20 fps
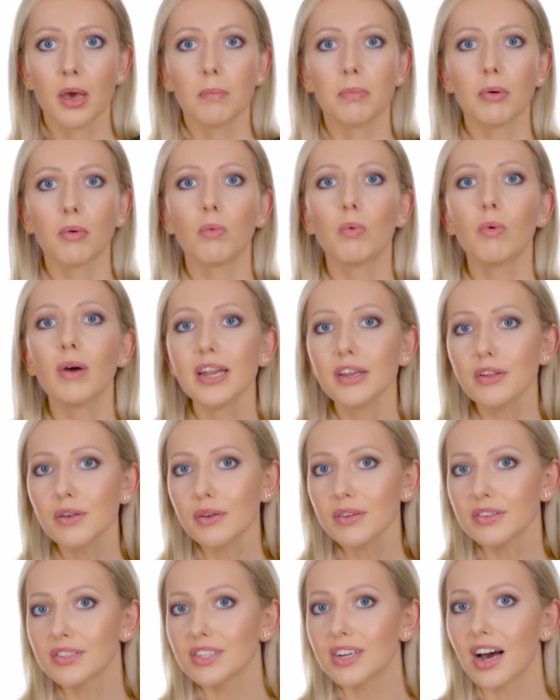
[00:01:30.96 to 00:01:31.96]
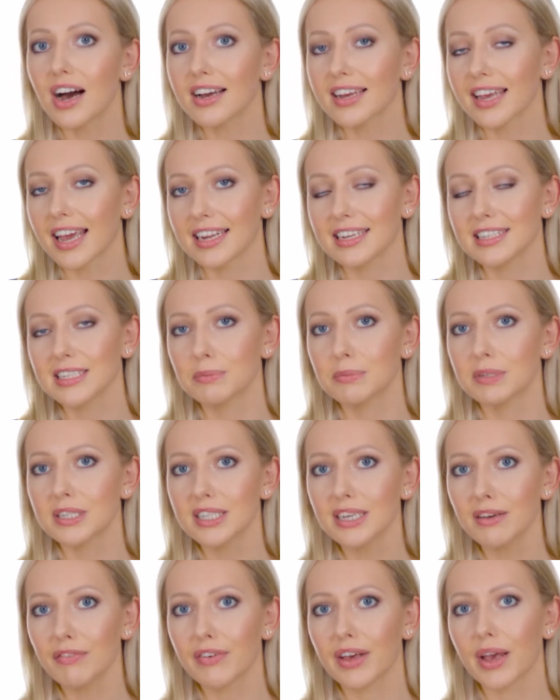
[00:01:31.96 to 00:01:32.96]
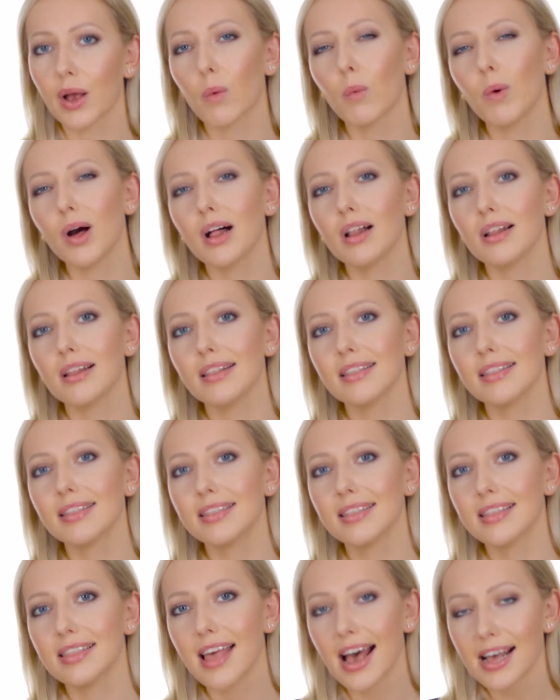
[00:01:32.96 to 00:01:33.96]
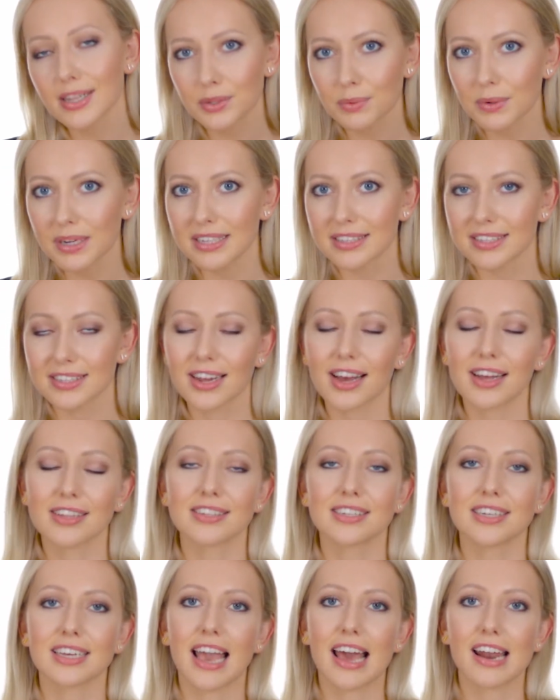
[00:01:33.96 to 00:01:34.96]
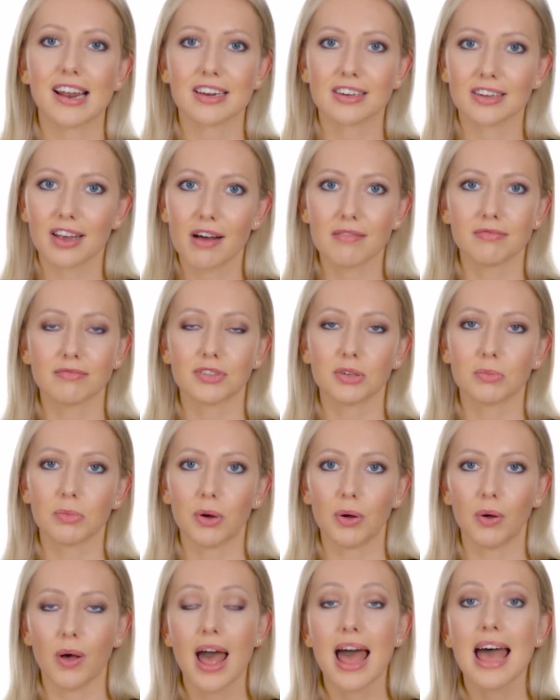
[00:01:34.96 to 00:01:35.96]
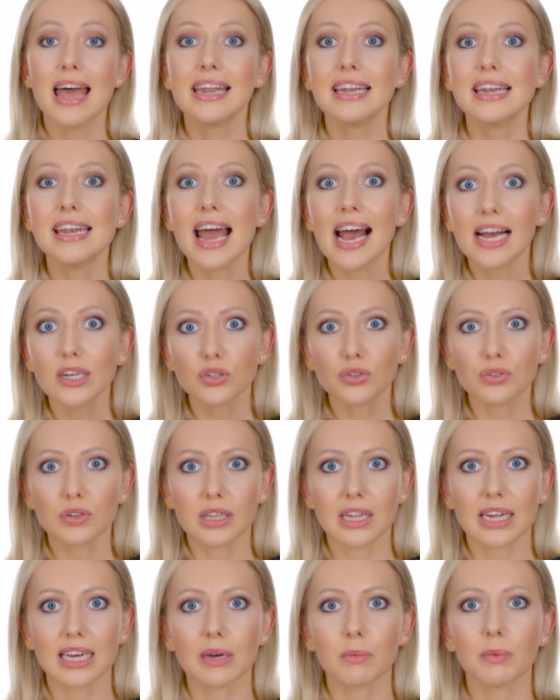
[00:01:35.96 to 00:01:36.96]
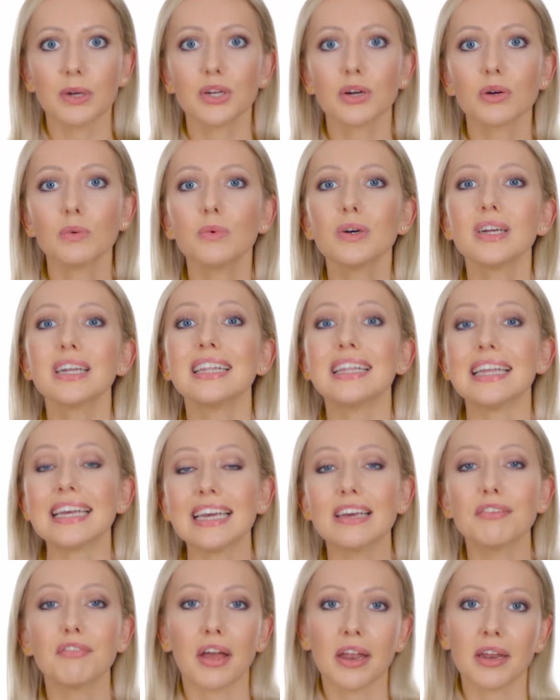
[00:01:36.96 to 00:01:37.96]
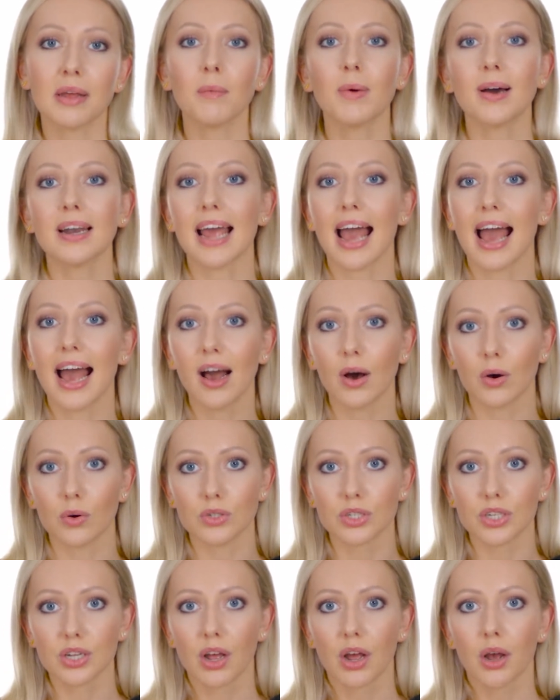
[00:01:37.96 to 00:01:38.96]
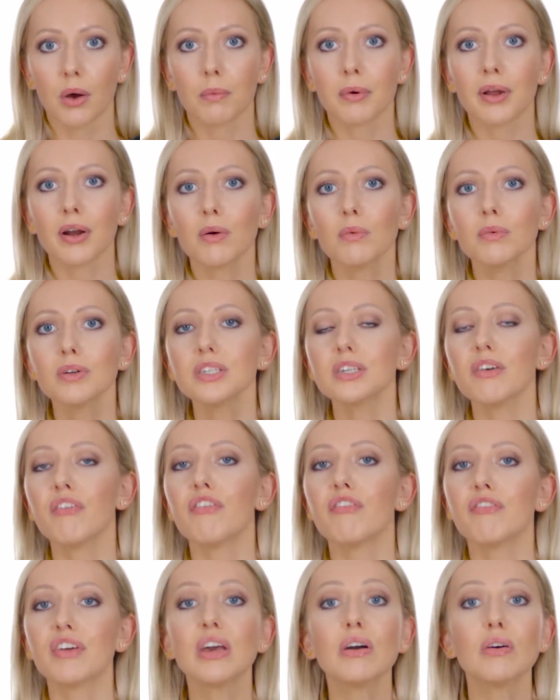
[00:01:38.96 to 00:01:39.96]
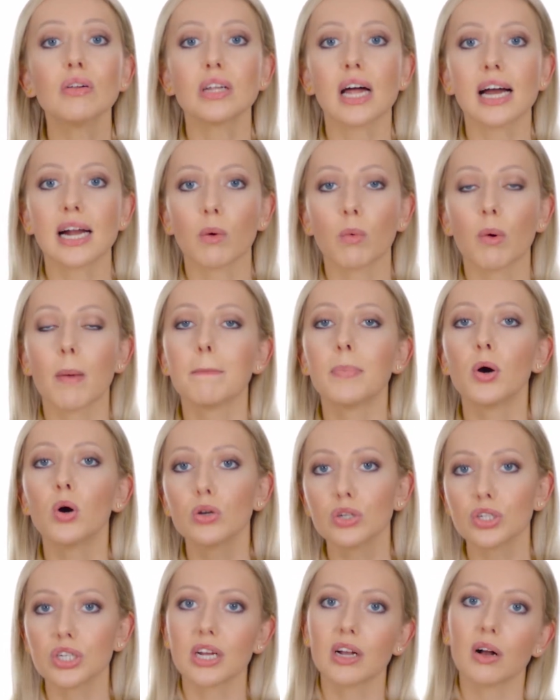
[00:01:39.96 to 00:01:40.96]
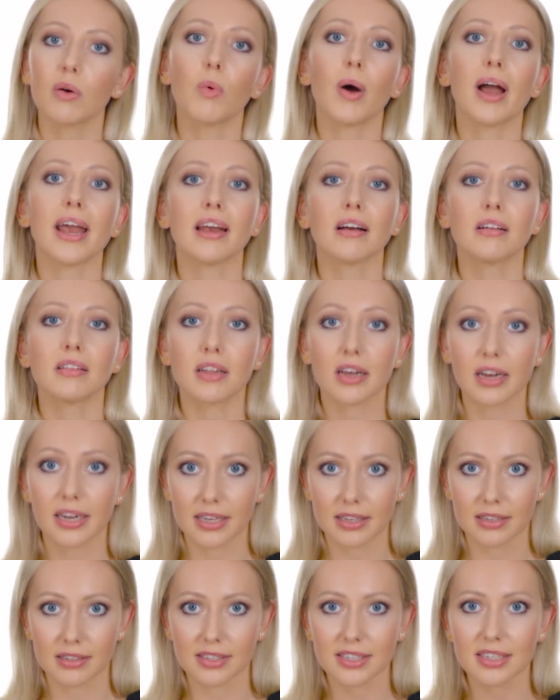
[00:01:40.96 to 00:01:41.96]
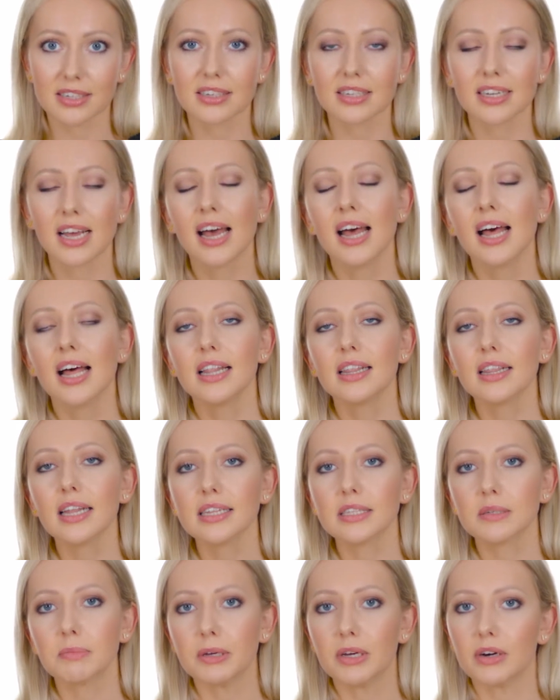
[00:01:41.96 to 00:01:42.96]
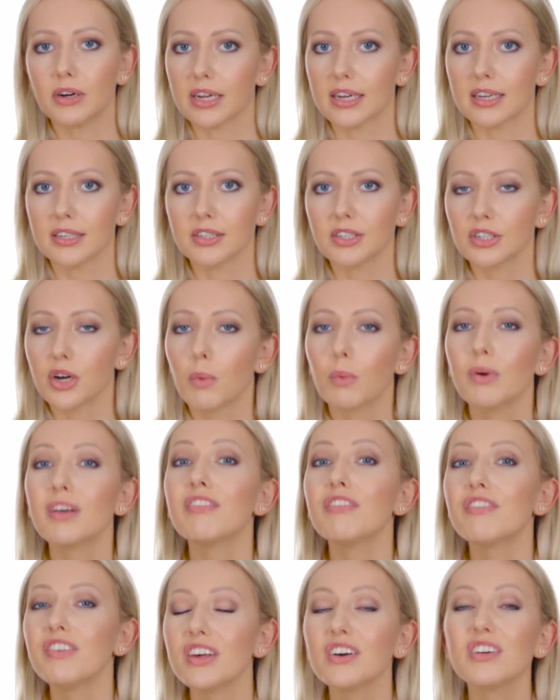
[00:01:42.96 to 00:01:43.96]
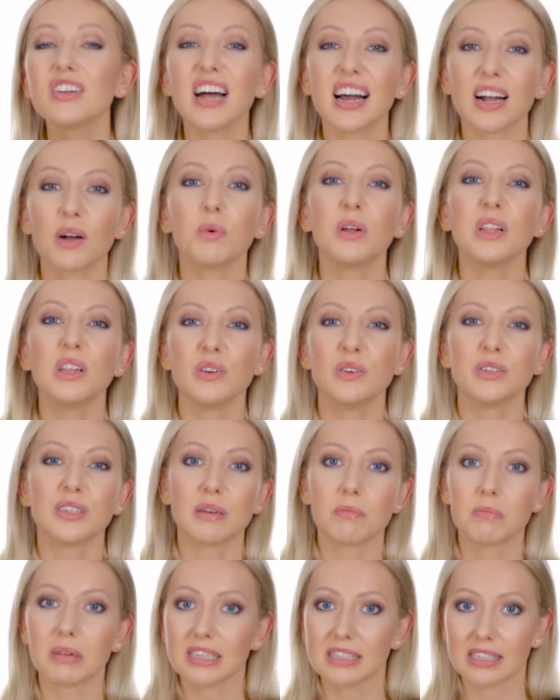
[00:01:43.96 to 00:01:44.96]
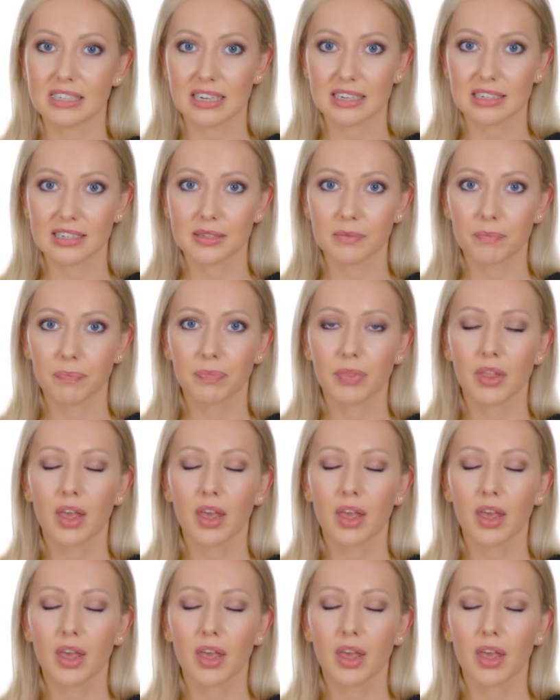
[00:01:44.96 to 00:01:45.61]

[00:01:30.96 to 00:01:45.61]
But when you start getting specific, well, that's when it starts to get uncomfortable. Naturally, we don't want to leave anyone out. We don't want to feel like we're pushing away clients. And let's be honest, we feel like we're losing business.